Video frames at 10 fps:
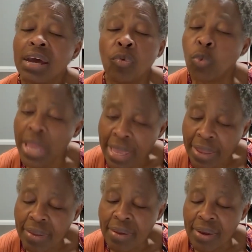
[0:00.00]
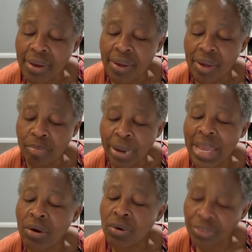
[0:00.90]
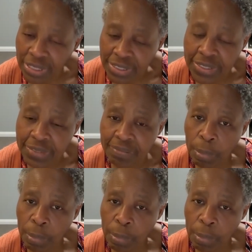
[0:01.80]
away by others.